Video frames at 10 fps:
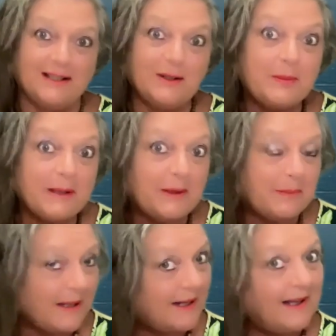a little
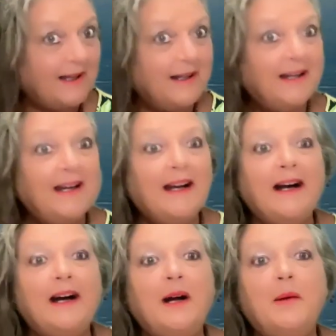bit better,
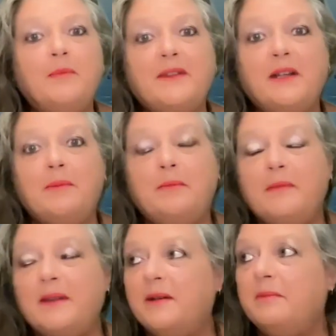
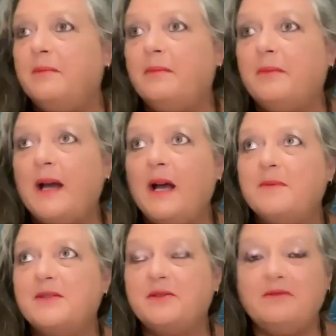that
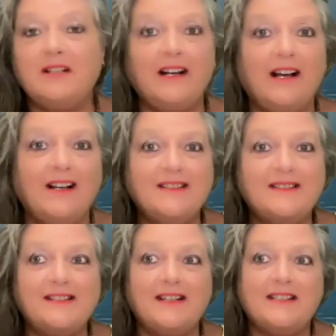perhaps you
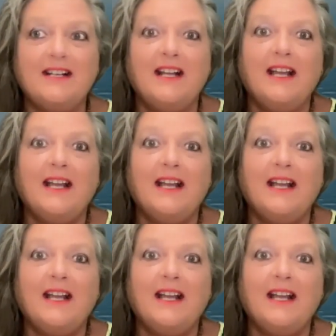realize that